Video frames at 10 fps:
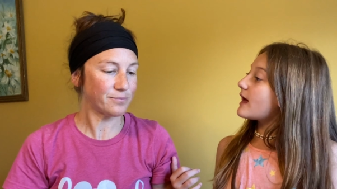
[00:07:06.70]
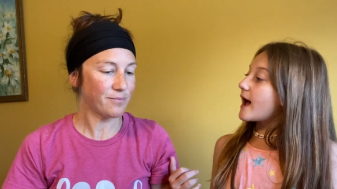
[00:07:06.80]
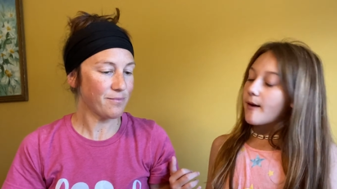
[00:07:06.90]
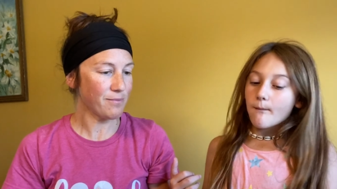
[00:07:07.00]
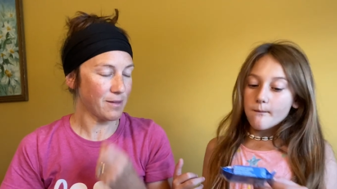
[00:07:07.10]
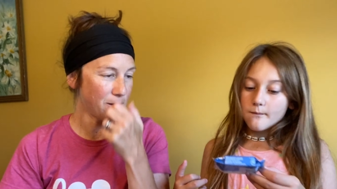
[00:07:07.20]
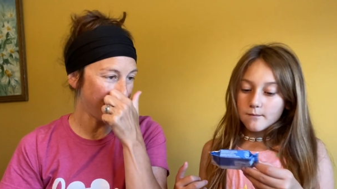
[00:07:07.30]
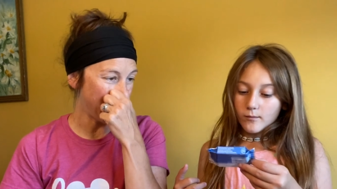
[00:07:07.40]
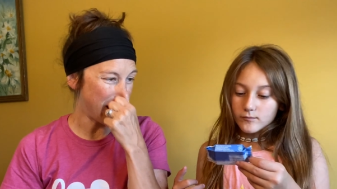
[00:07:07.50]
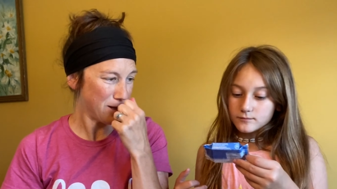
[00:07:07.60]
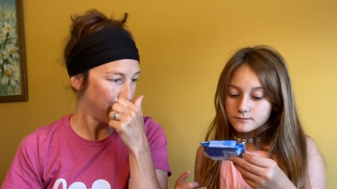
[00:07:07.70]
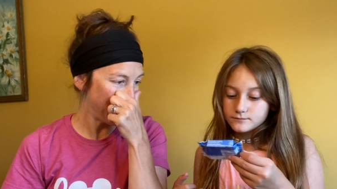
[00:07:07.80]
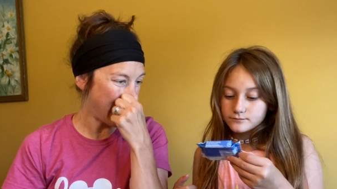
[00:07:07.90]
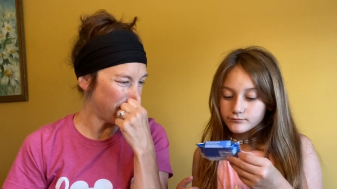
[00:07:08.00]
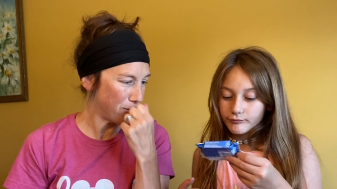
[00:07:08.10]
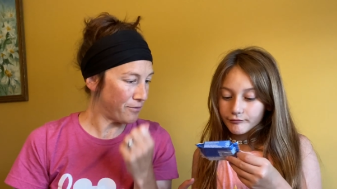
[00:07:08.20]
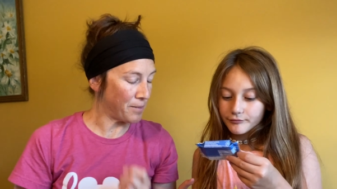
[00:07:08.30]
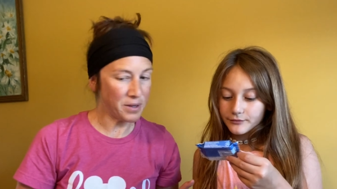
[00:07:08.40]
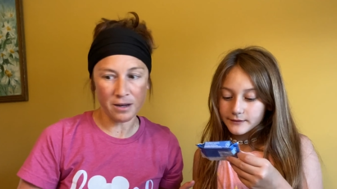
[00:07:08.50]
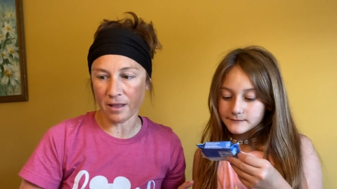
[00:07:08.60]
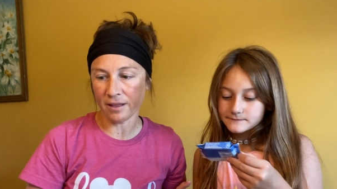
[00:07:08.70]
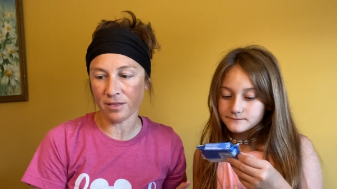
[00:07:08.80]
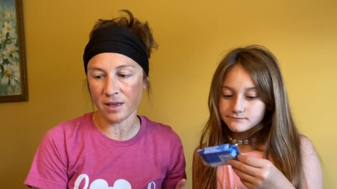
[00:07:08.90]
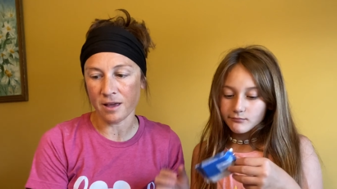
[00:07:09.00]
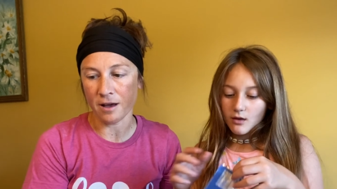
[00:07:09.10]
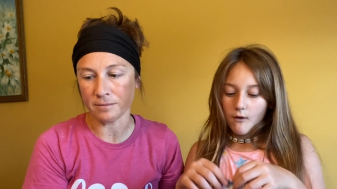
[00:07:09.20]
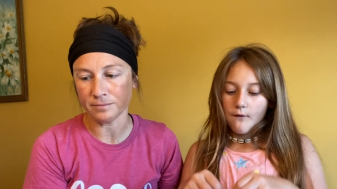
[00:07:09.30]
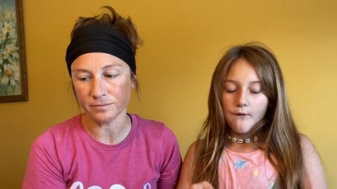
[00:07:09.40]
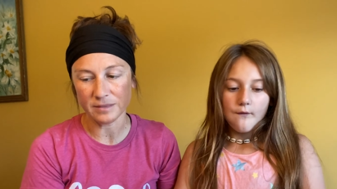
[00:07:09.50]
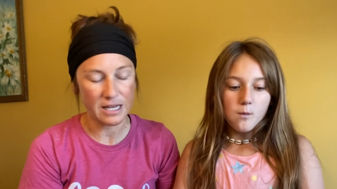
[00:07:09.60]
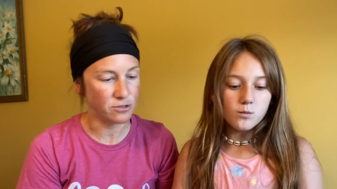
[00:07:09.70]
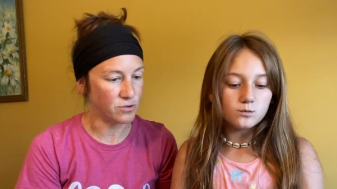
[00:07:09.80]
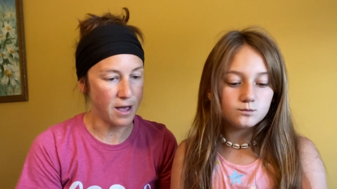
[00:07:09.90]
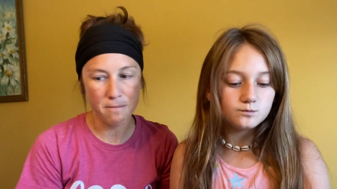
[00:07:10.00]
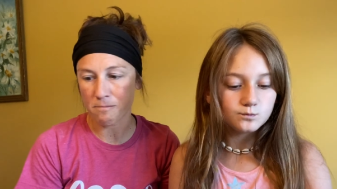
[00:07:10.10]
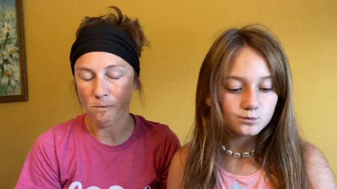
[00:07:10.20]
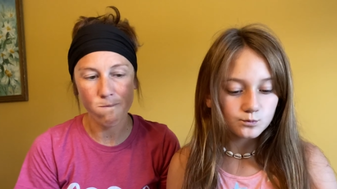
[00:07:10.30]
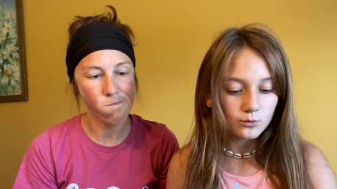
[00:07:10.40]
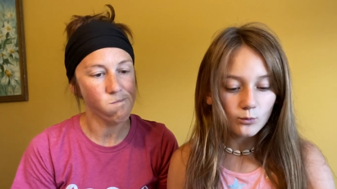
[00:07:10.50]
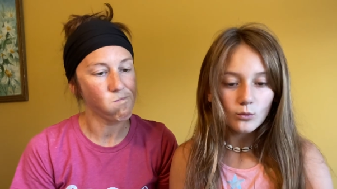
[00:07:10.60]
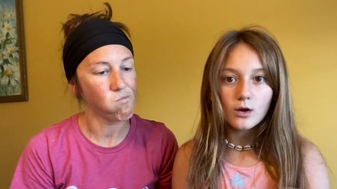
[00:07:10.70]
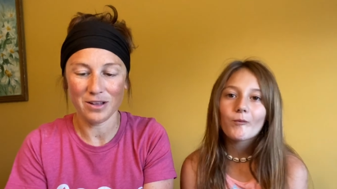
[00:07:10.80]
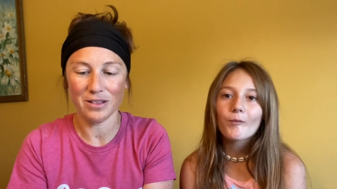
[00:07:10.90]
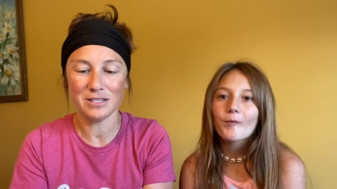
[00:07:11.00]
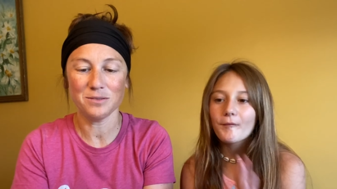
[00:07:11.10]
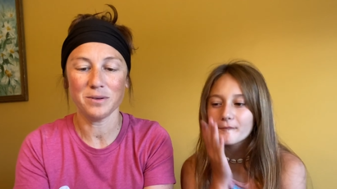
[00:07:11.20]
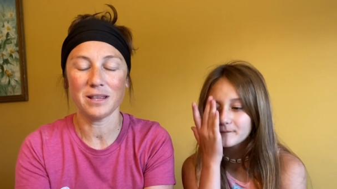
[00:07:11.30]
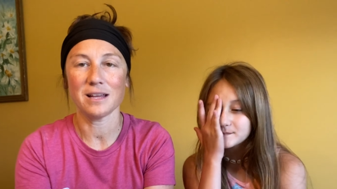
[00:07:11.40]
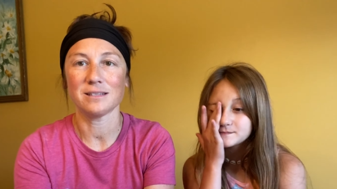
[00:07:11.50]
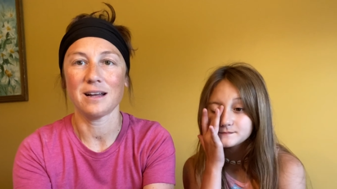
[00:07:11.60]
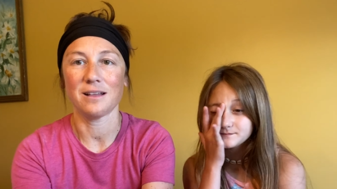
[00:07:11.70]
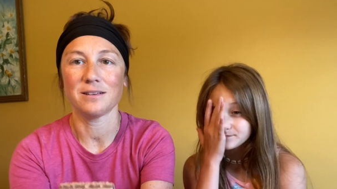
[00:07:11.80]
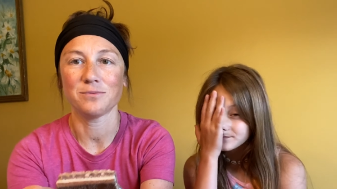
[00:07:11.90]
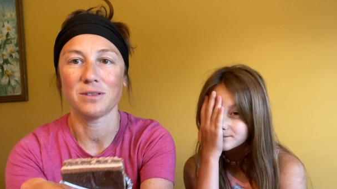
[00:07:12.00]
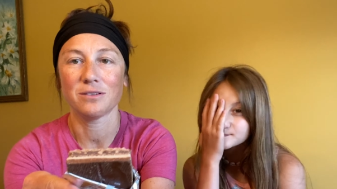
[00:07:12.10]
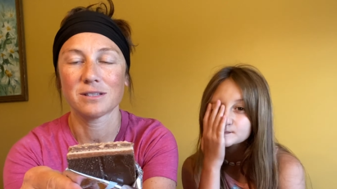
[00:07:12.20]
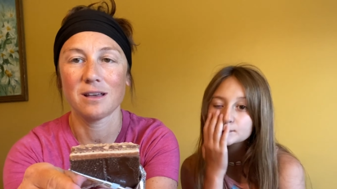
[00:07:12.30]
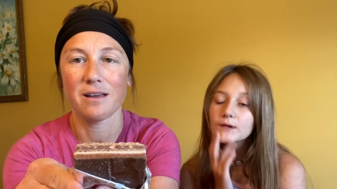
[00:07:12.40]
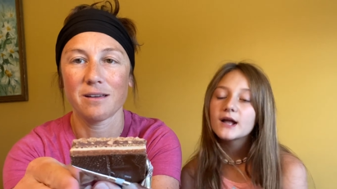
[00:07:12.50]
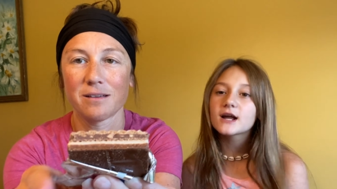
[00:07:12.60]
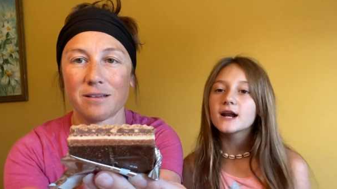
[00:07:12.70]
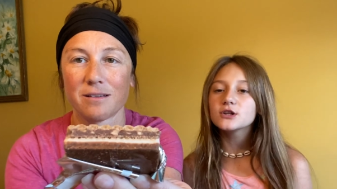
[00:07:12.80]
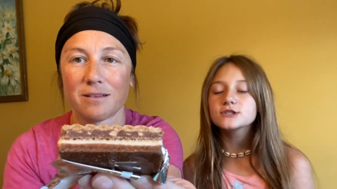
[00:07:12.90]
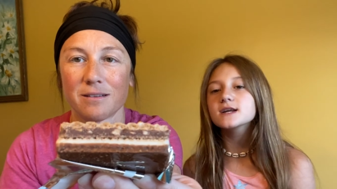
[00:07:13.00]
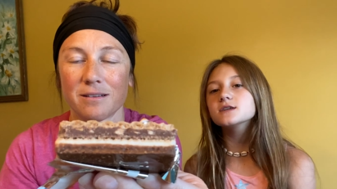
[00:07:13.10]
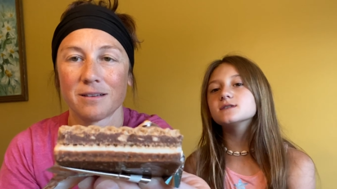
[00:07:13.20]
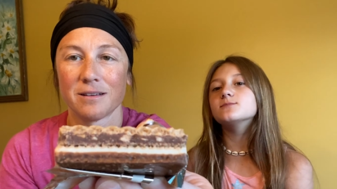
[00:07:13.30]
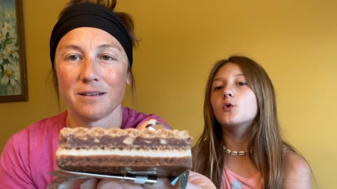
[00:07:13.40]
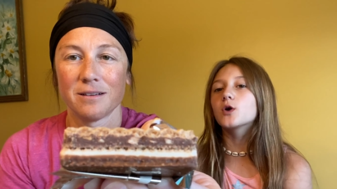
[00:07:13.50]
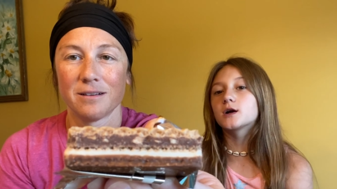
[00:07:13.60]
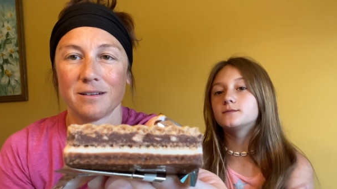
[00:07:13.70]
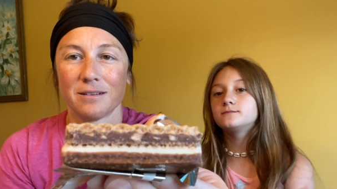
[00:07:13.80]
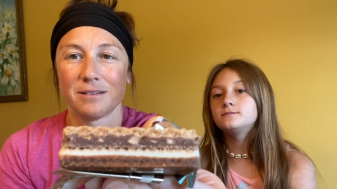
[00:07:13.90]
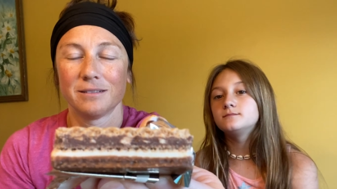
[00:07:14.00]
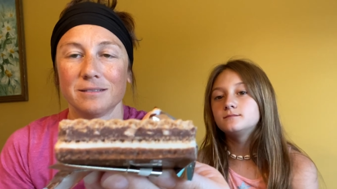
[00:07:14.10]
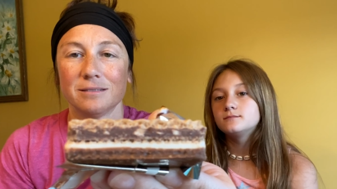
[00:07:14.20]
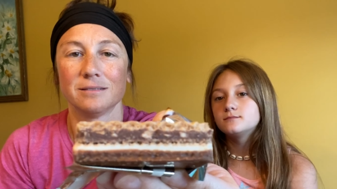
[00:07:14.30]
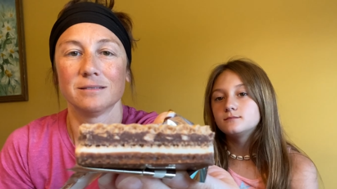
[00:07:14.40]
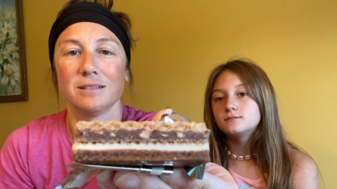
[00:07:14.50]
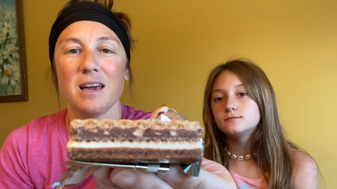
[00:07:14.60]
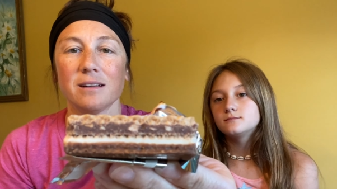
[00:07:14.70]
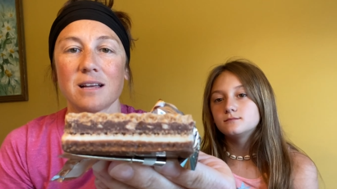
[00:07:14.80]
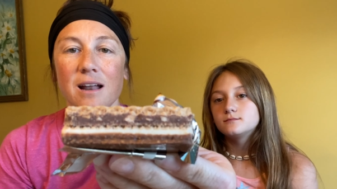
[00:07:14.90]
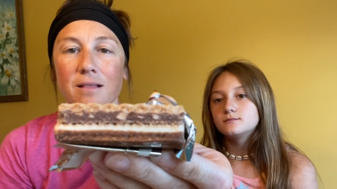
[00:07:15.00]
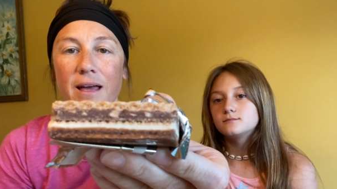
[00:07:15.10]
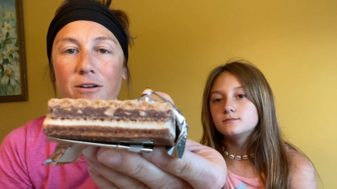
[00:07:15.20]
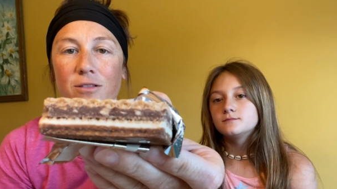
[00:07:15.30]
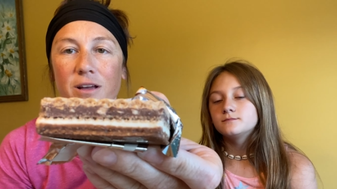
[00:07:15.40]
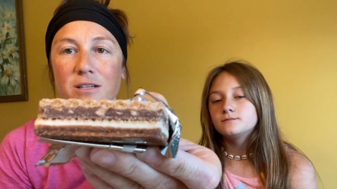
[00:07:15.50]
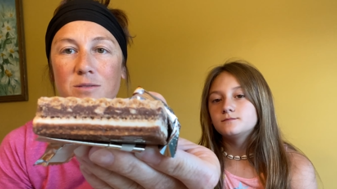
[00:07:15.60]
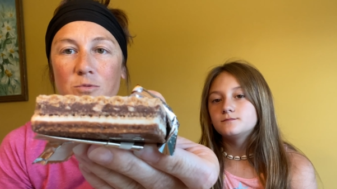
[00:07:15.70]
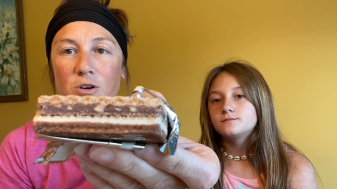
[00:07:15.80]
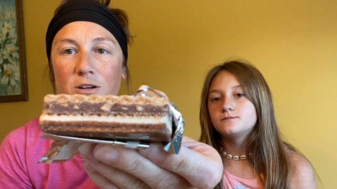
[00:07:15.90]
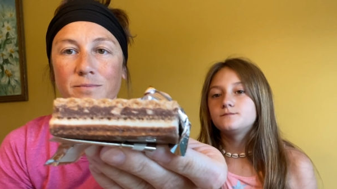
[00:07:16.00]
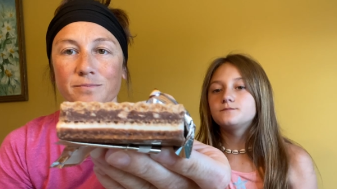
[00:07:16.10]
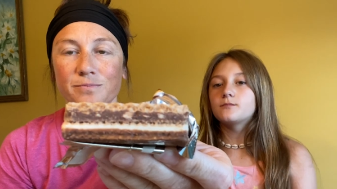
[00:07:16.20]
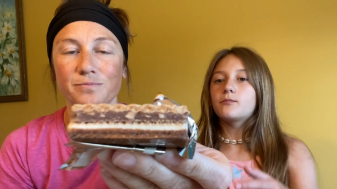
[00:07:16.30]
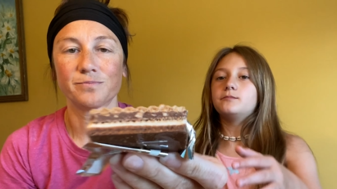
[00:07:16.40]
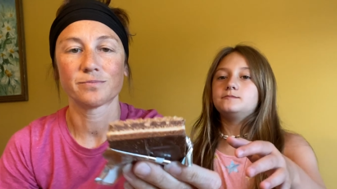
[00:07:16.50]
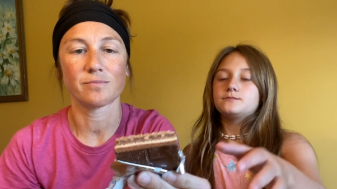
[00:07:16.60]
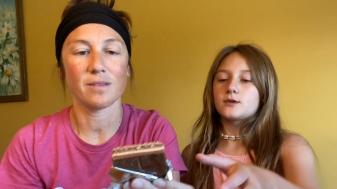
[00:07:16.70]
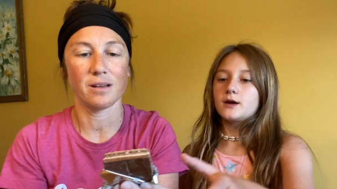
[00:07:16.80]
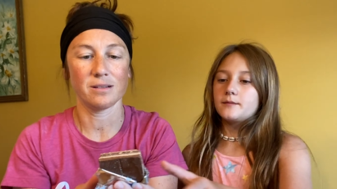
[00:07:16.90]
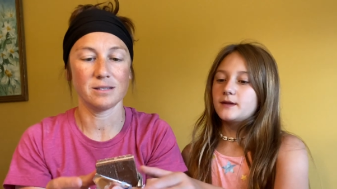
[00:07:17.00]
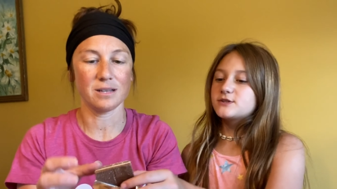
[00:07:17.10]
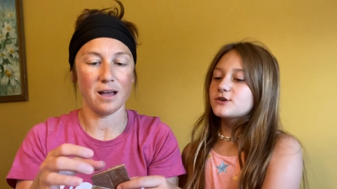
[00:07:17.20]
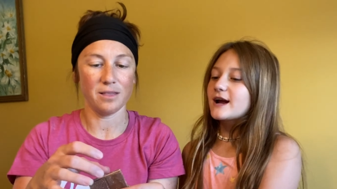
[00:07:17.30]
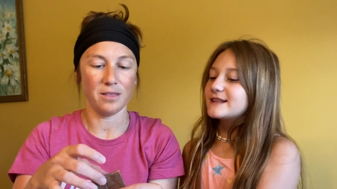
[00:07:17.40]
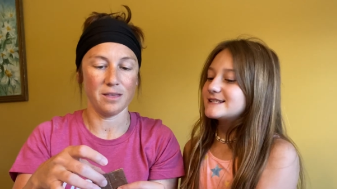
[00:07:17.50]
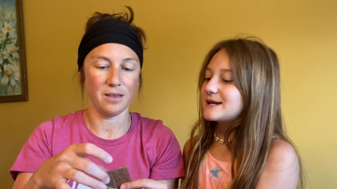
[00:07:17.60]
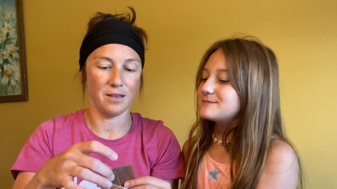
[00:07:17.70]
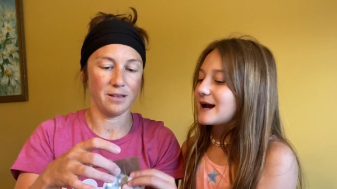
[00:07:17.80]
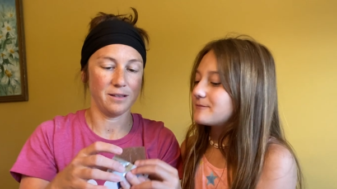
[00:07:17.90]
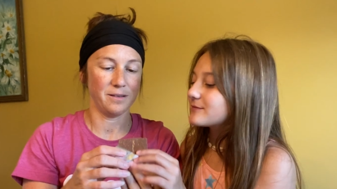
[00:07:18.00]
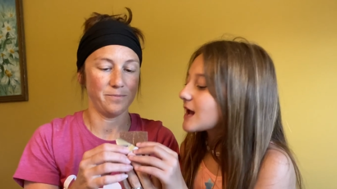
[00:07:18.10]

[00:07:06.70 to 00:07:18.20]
Speaker 1: that. Okay, but I don't know if I'm gonna like the um, hazelnut. This is what the inside of this one looks like. It
Speaker 2: kind of looks like a s'more.
Speaker 1: Yeah, it's kind of layered like a s'more.
Speaker 2: Okay, let's try it at the same time.